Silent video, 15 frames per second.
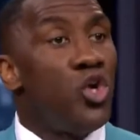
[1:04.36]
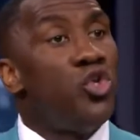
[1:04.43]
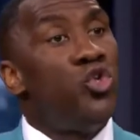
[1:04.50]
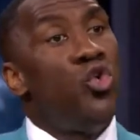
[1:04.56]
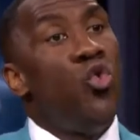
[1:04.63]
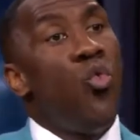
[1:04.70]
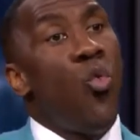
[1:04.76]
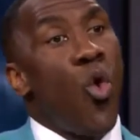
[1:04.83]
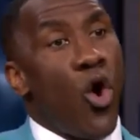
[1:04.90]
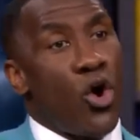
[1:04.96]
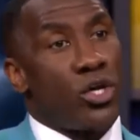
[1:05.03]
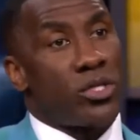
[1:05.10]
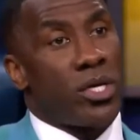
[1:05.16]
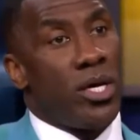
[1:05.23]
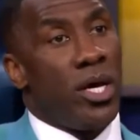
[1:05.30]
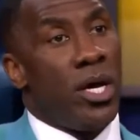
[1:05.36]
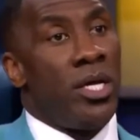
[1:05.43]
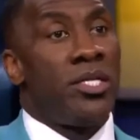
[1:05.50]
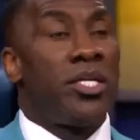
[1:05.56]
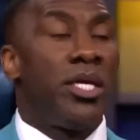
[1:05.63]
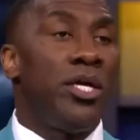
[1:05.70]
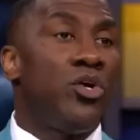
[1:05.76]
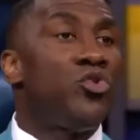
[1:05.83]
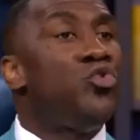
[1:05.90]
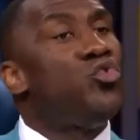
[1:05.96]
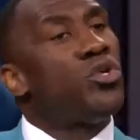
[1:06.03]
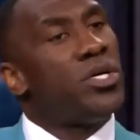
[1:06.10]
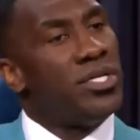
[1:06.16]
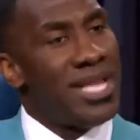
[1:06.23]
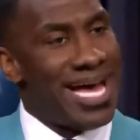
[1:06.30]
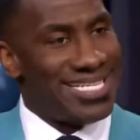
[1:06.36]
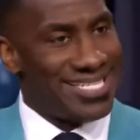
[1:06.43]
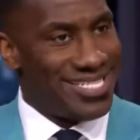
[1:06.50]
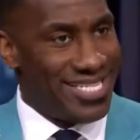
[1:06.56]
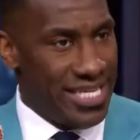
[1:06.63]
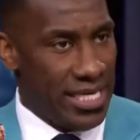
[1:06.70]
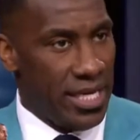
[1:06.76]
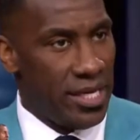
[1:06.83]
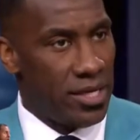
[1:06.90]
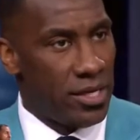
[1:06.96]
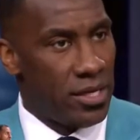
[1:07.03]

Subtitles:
You worked until you could not see.